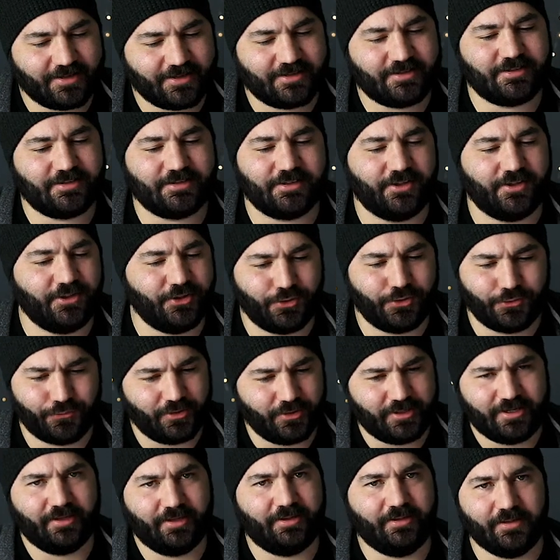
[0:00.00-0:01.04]
it's a little
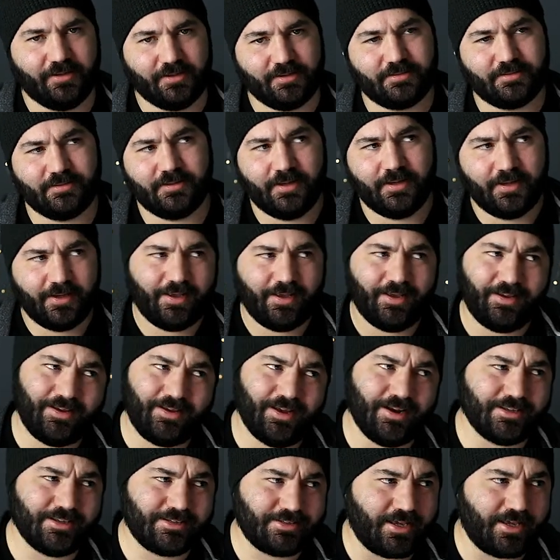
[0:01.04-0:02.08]
ridiculous and
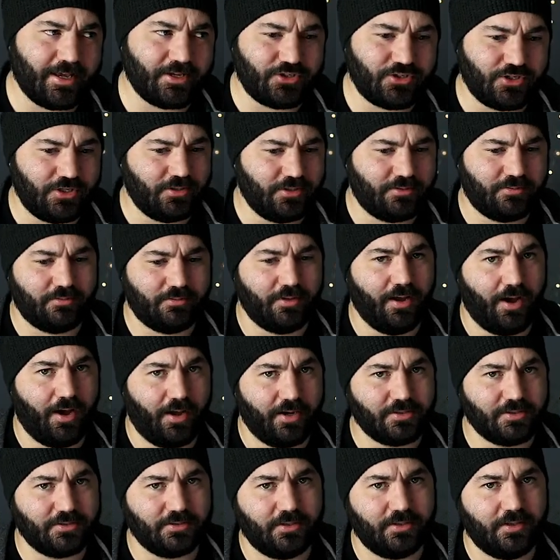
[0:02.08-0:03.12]
kind of sketchy,
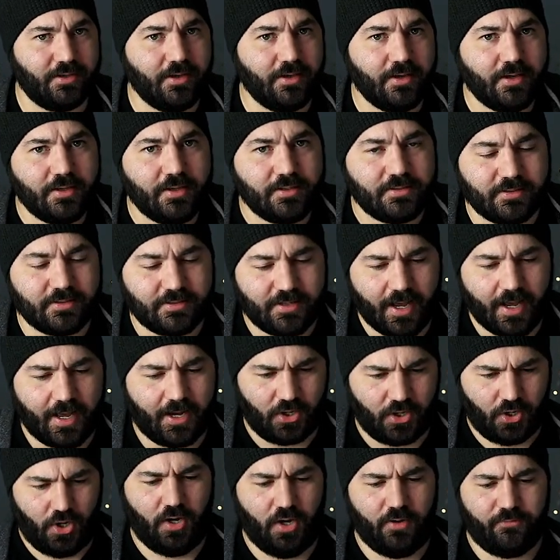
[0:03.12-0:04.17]
honestly, to
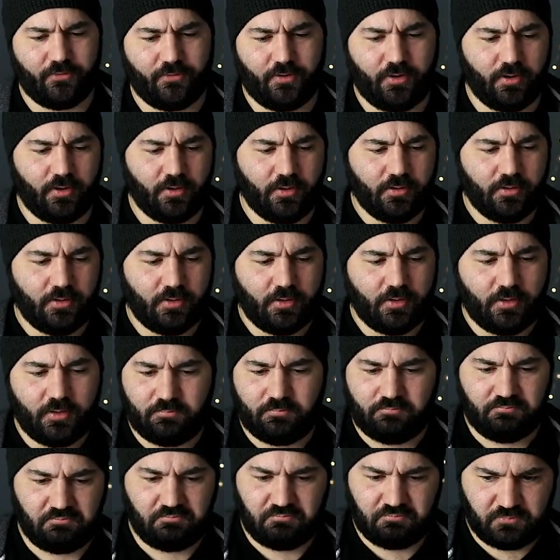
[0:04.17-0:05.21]
not offer
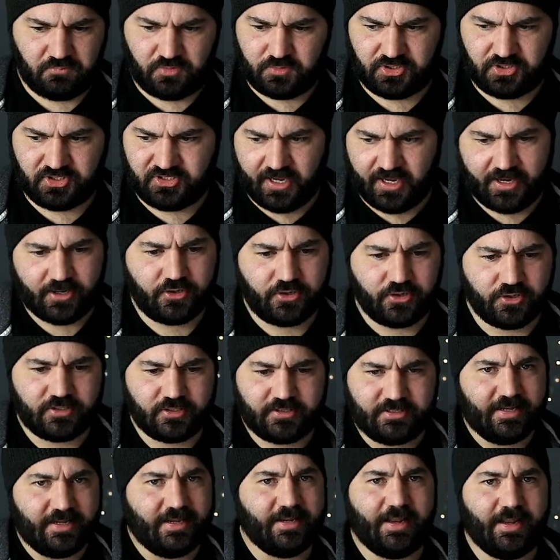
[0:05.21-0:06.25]

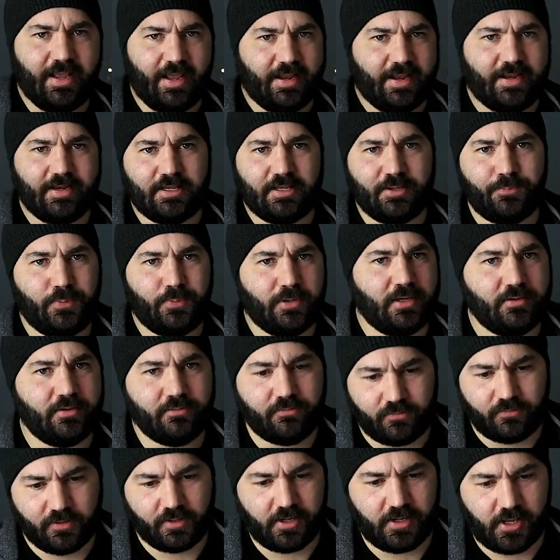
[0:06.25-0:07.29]
standard 1080p
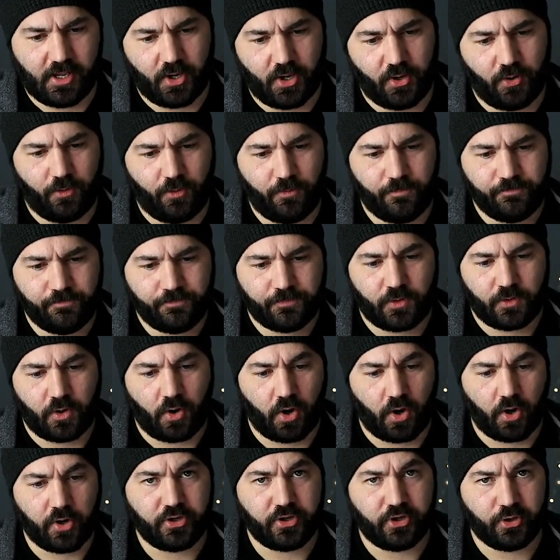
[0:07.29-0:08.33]
video
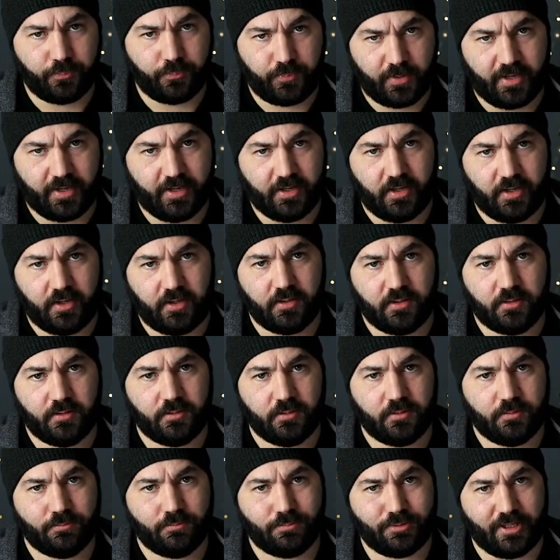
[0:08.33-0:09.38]
on your paid
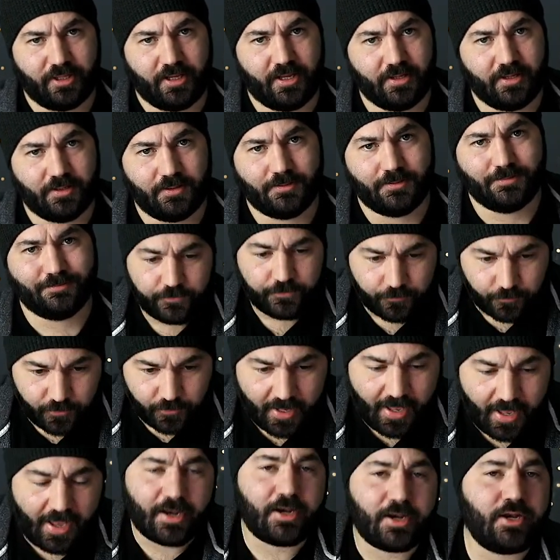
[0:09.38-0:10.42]
plan.
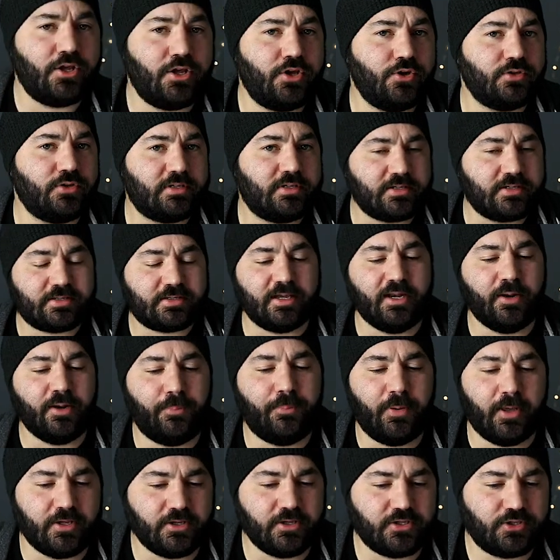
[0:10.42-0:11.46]
We had to use this in a
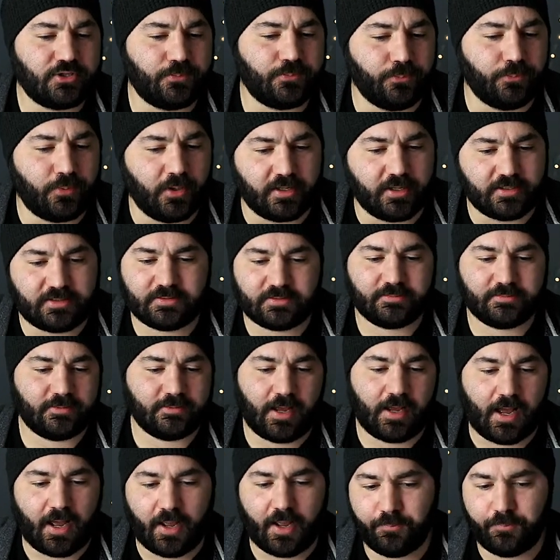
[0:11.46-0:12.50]
pinch, but
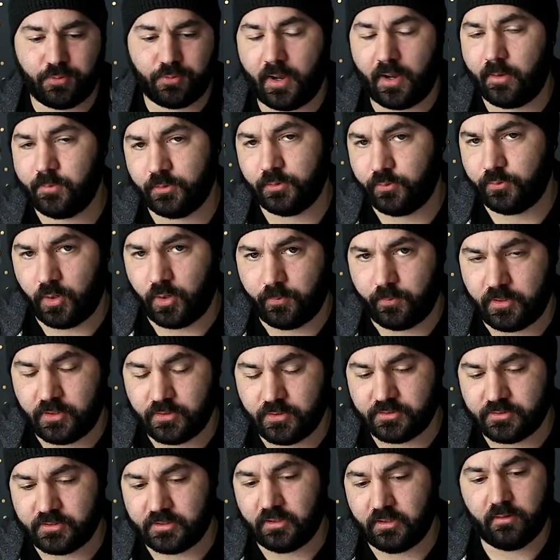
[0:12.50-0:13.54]
I probably won't be
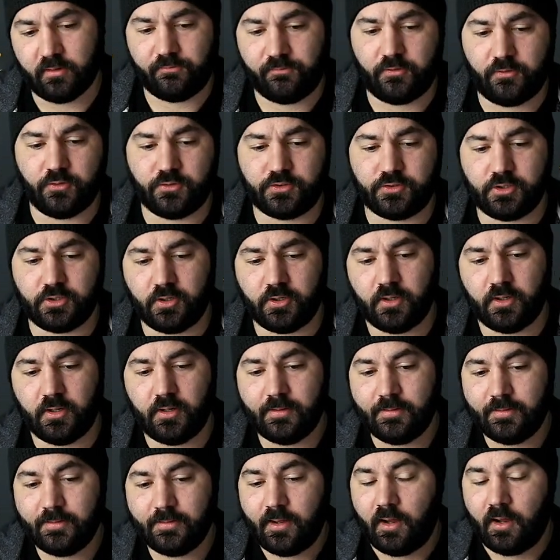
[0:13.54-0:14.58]
using it in the future
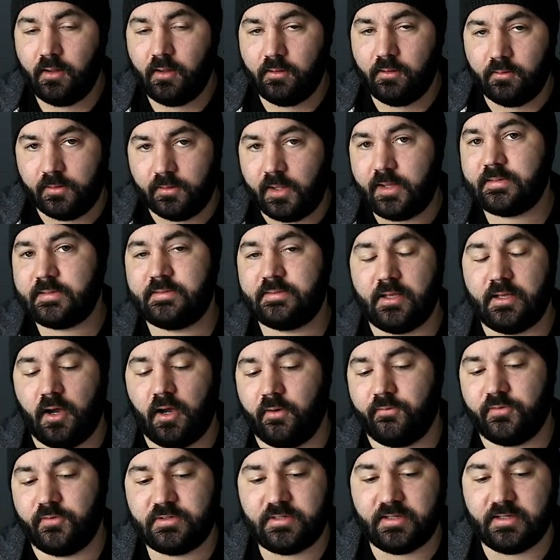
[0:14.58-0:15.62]
unless they
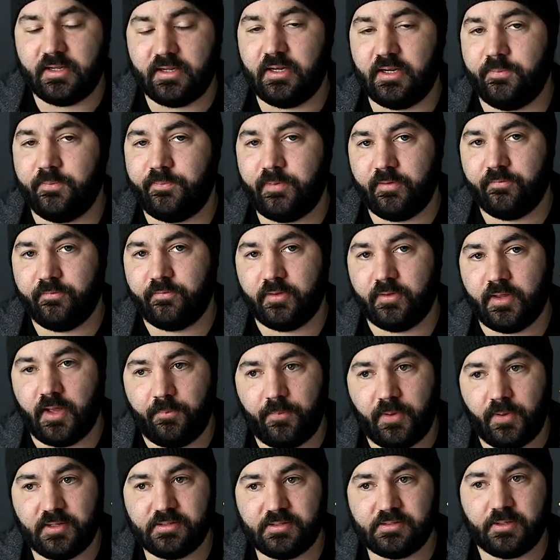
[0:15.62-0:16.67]
offer 1080p for that
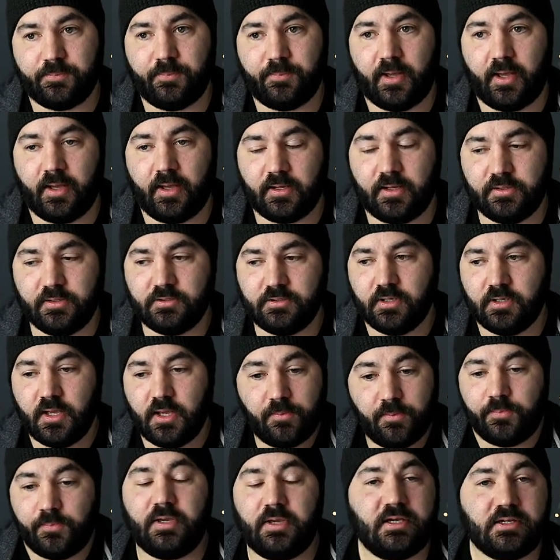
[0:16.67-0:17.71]
basic package.
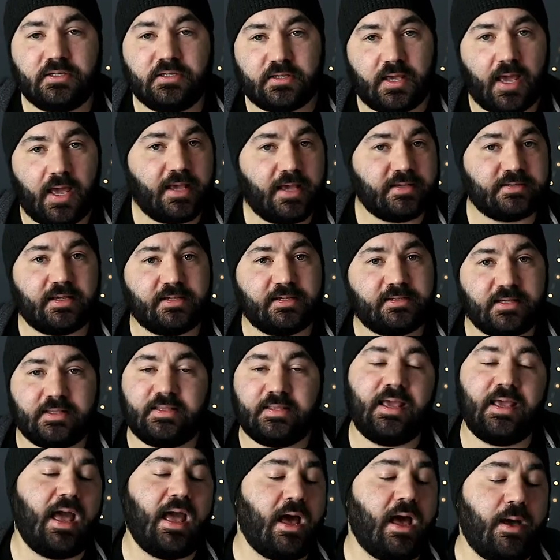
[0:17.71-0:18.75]
Because as I said,
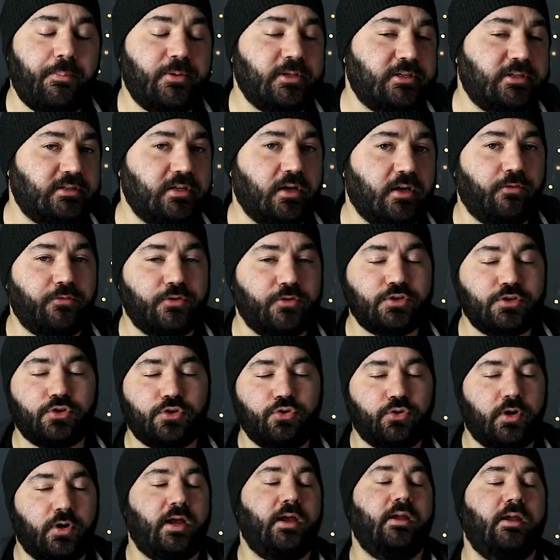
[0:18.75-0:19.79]
the app itself is
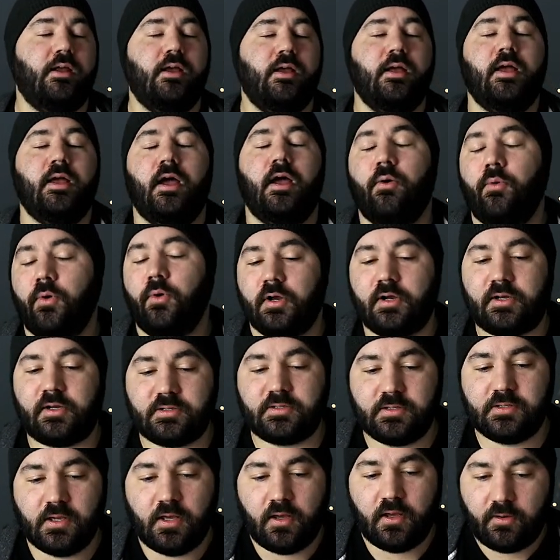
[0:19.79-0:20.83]
great. It
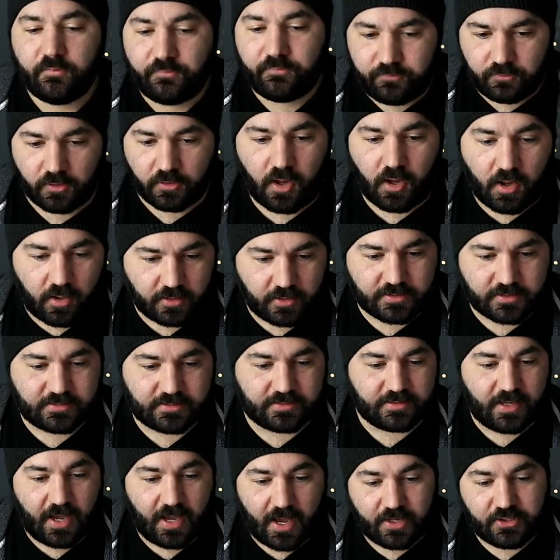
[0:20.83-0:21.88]
works
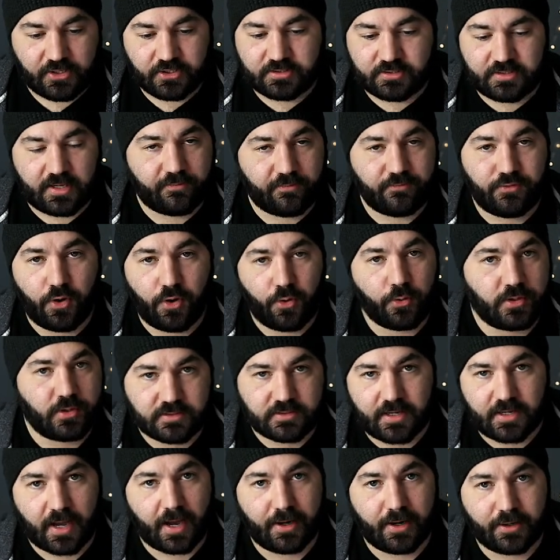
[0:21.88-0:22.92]
flawlessly. I just have no
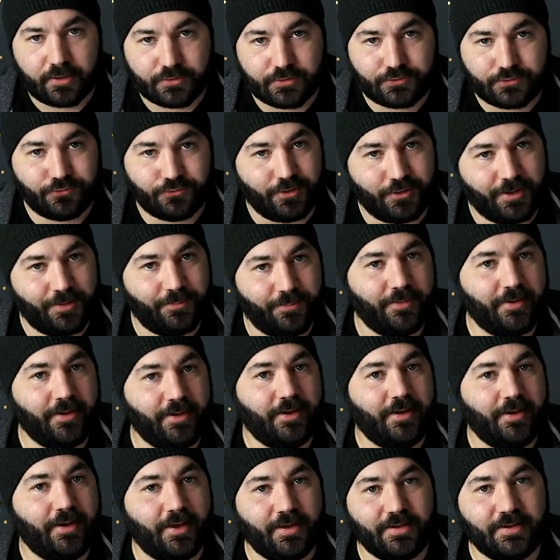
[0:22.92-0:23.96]
desire to stream
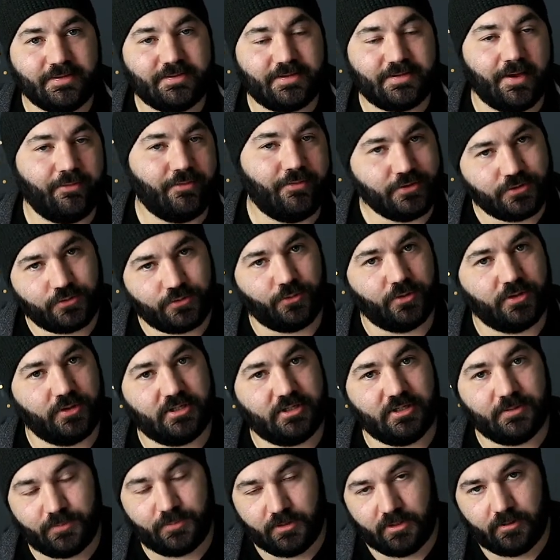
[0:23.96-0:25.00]
in
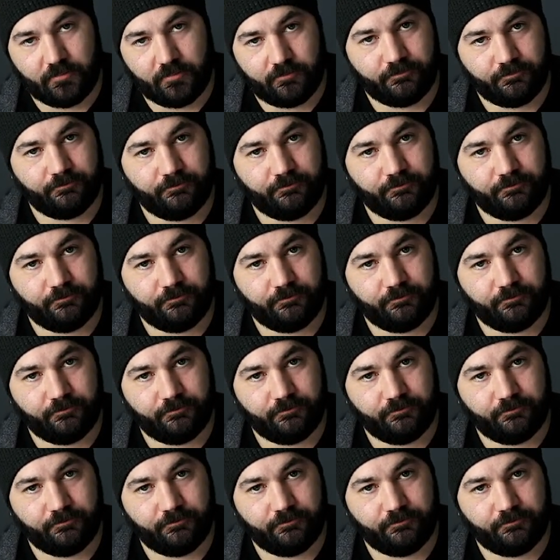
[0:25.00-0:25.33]
720p.